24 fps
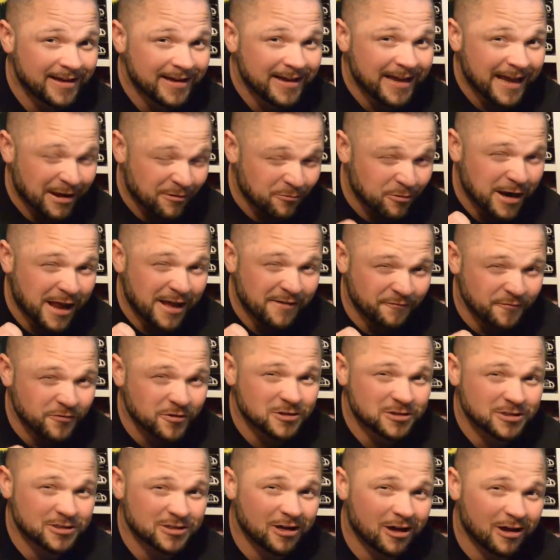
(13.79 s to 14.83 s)
And when I
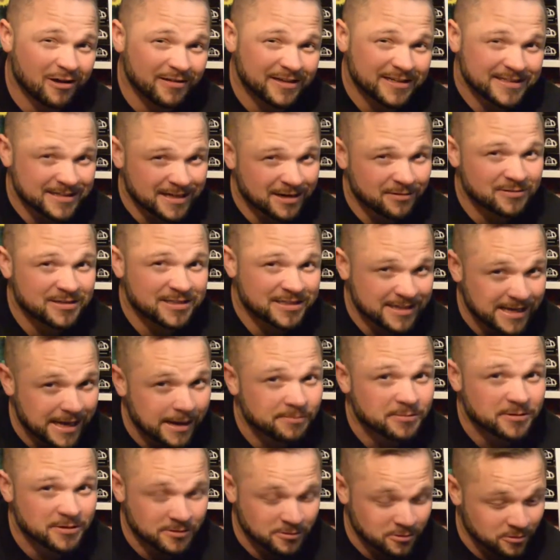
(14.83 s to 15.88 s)
first saw this, I was
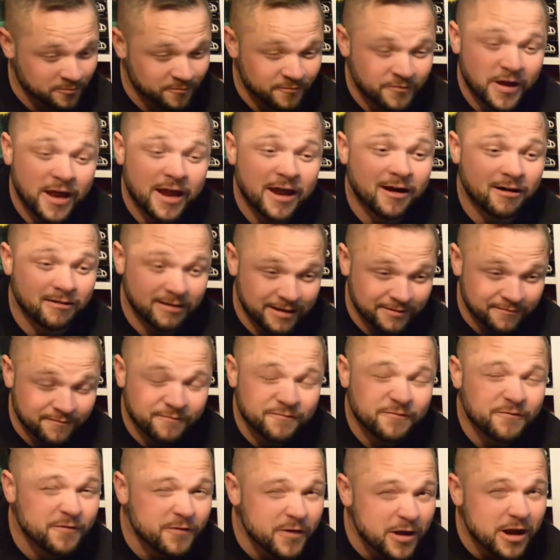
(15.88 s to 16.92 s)
skeptical. Very,
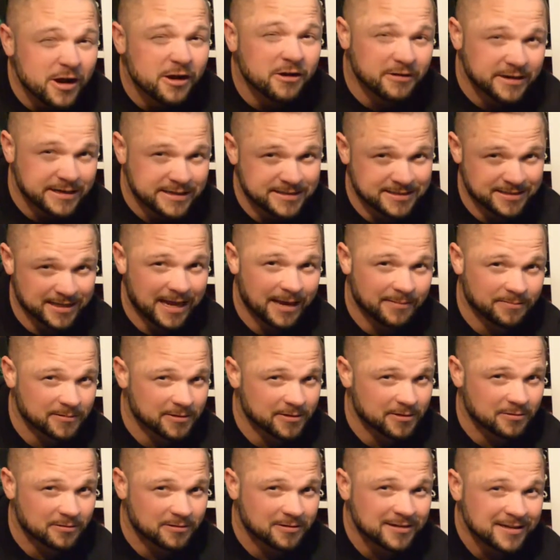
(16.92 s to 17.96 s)
very
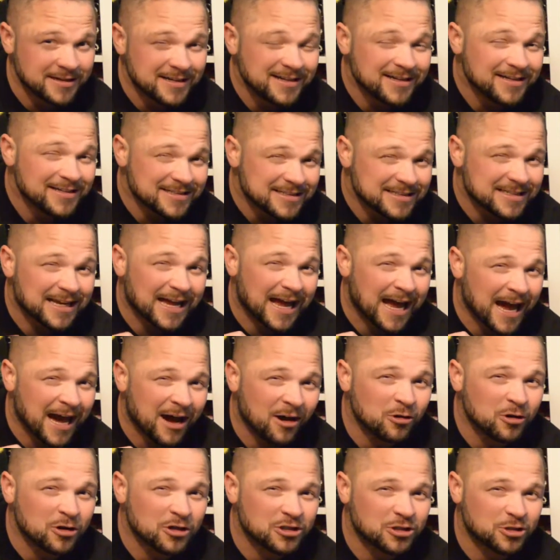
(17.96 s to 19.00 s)
skeptical. So
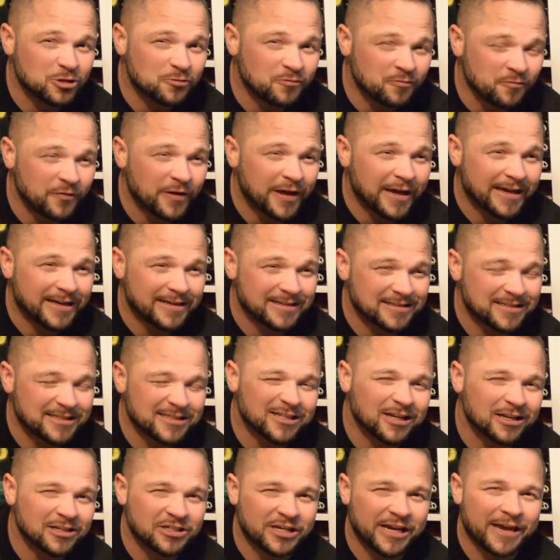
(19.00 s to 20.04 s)
how could you fit
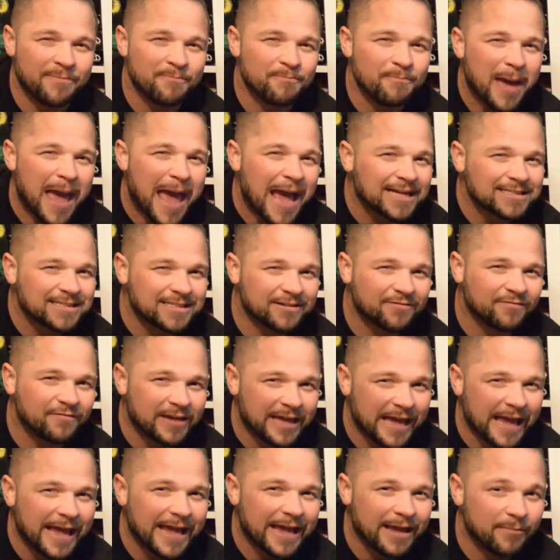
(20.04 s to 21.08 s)
such a massive
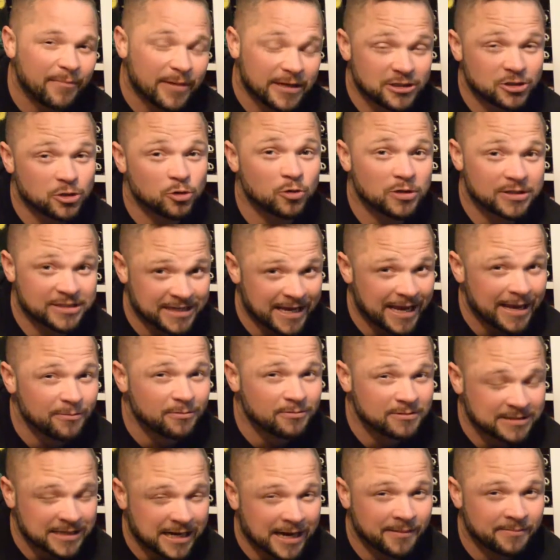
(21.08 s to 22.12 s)
game into a
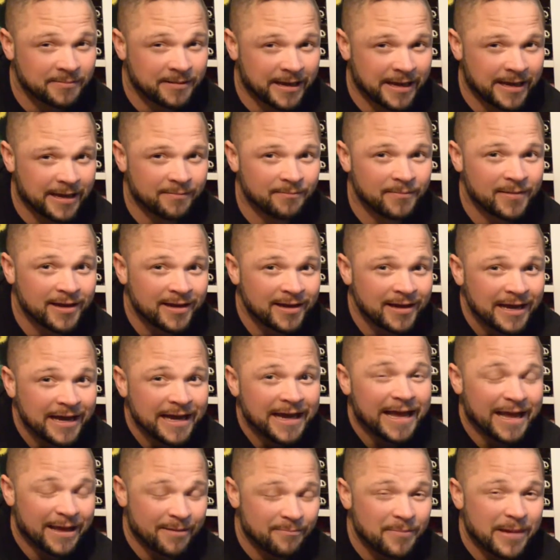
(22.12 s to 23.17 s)
tabletop game
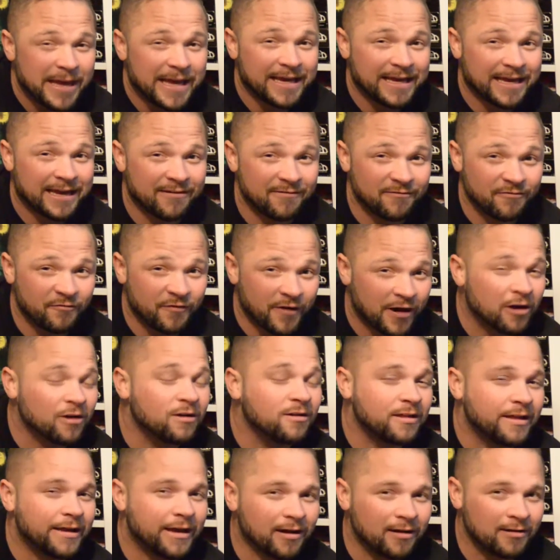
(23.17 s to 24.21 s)
and make it
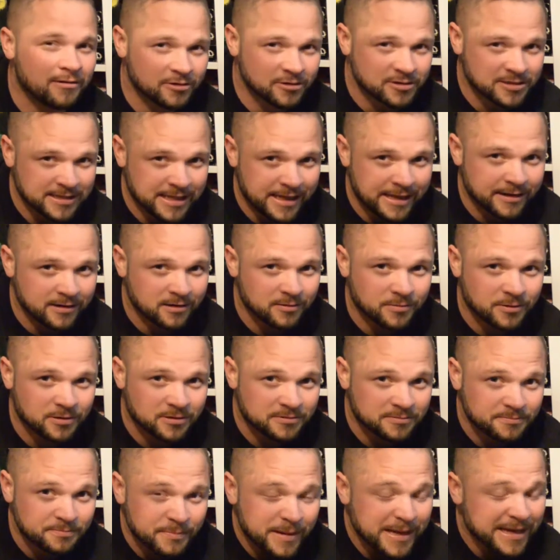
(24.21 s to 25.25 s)
fairly
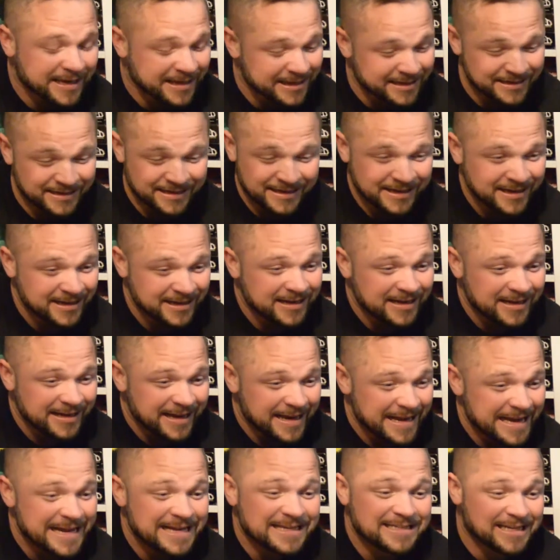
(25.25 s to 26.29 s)
understandable? Make it
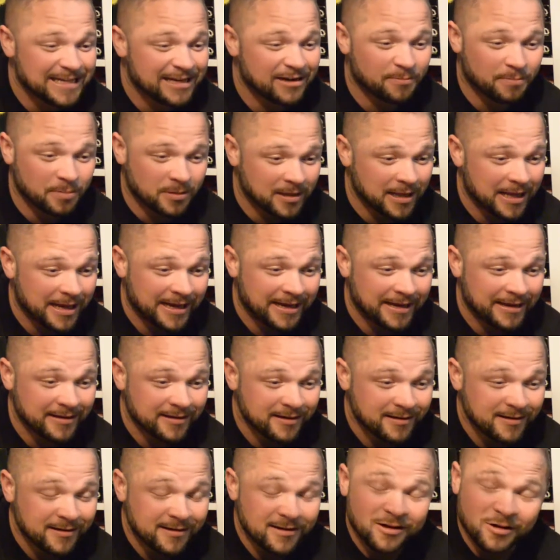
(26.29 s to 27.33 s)
easy to play?
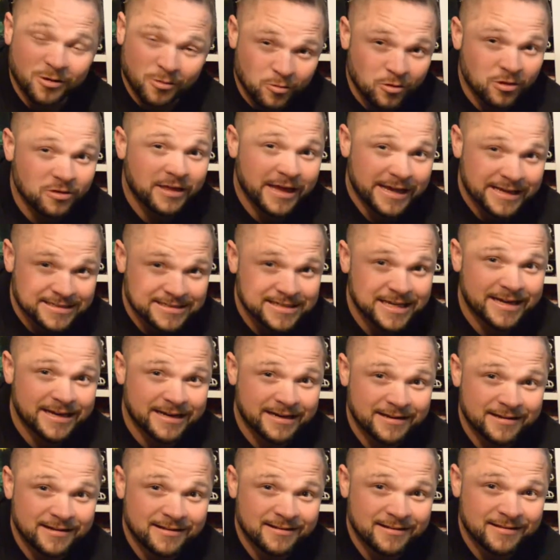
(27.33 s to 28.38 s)
Well, they
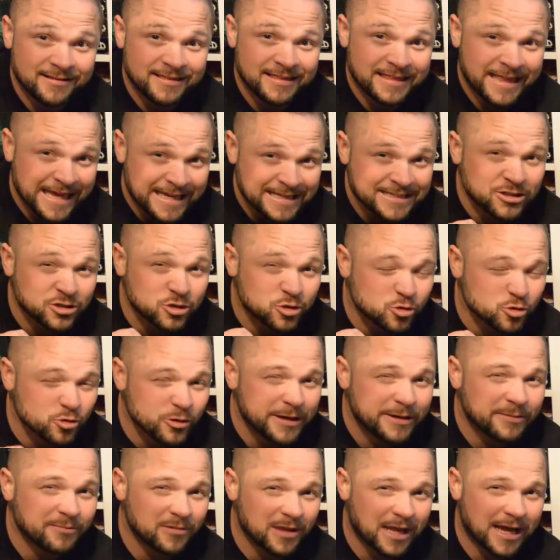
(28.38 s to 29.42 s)
did. They
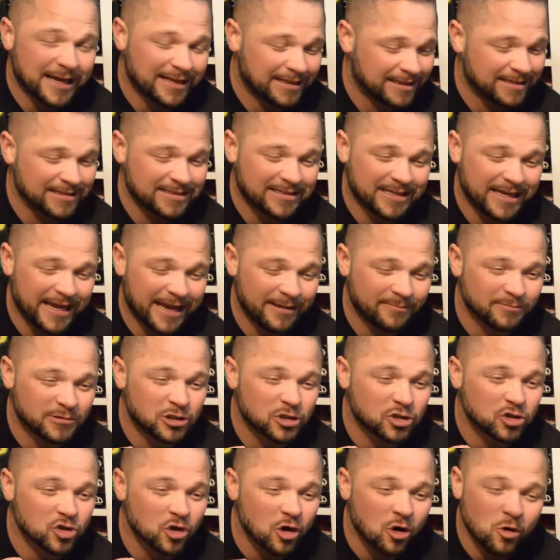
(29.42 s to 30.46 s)
streamlined this game
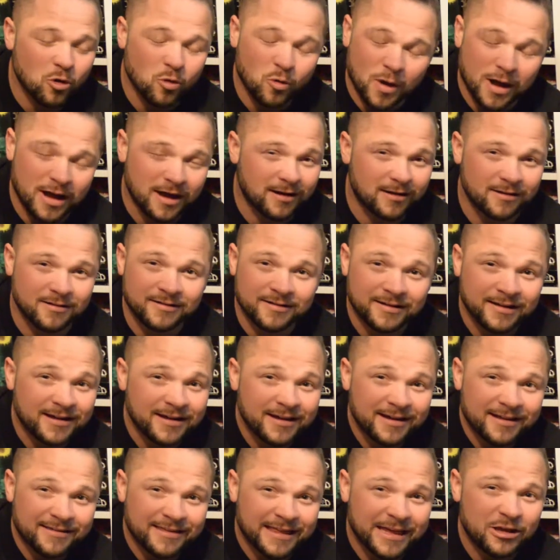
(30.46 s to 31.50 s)
so well
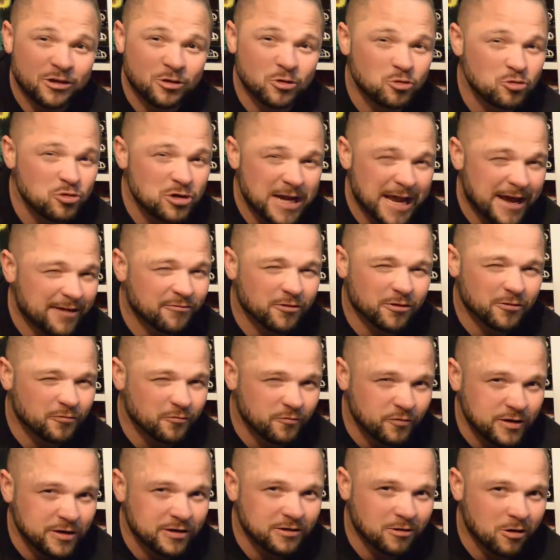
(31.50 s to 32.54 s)
that you never
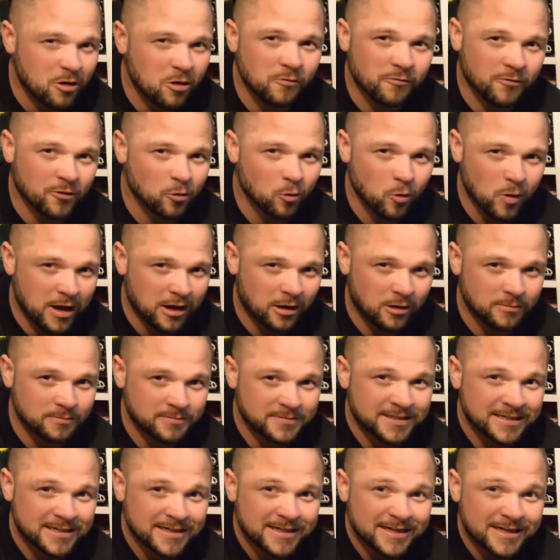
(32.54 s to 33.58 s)
feel
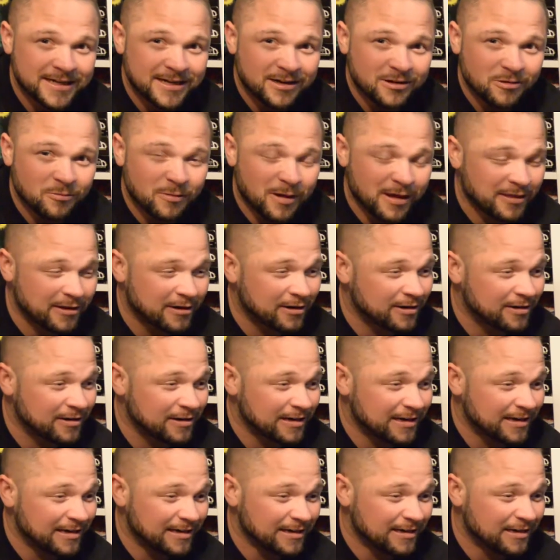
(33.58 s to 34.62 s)
overwhelmed.
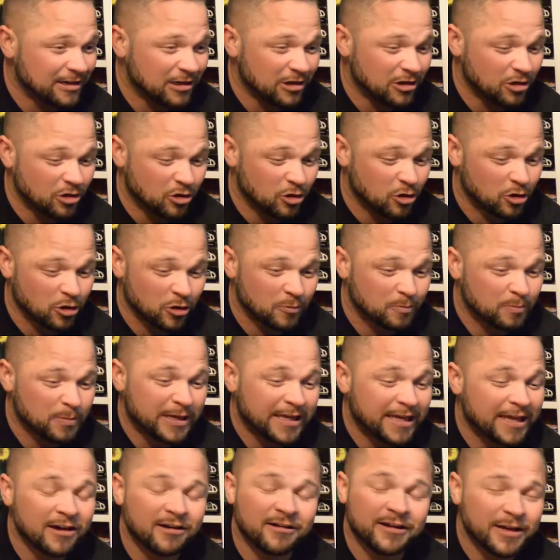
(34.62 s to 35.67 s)
Whether you're
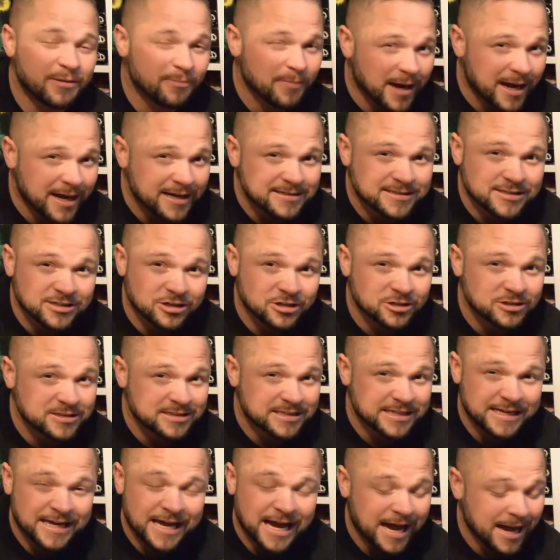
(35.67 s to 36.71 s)
killing monsters,
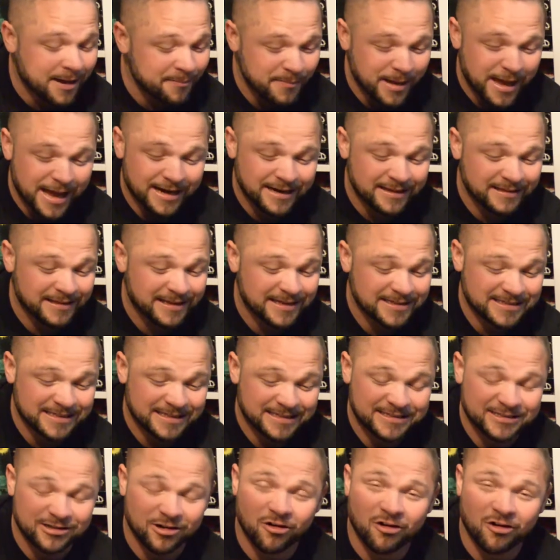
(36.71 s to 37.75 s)
the combat in this is